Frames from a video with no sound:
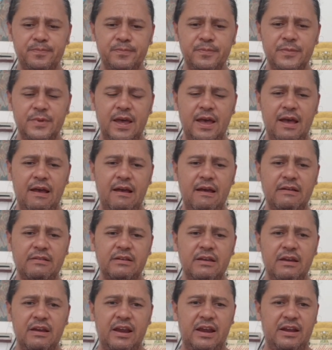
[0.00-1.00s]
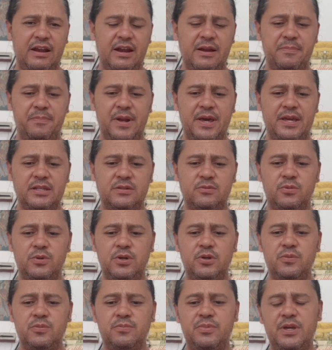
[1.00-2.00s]
that in any place
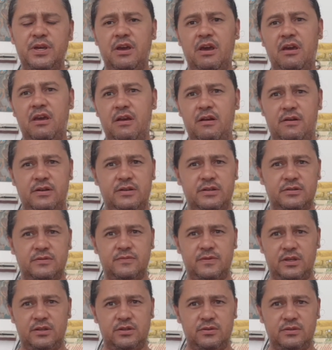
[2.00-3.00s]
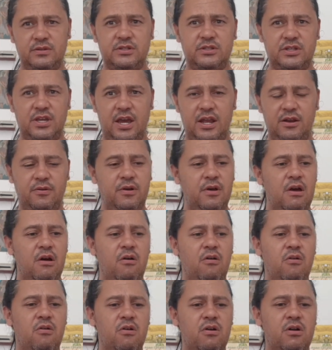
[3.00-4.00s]
will be here in this video, in this channel,
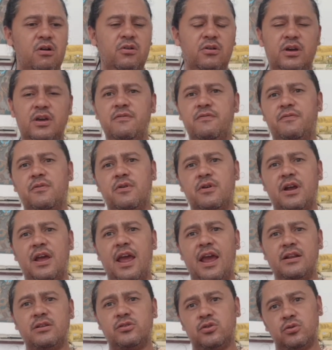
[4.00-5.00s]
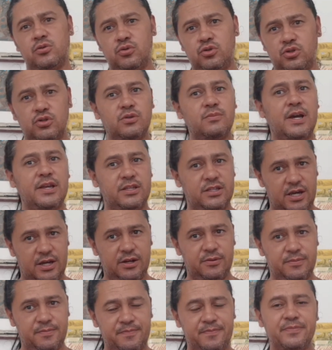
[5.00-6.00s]
or looking for any solution in my
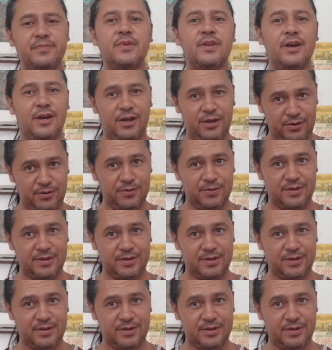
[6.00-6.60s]
channel. I hope.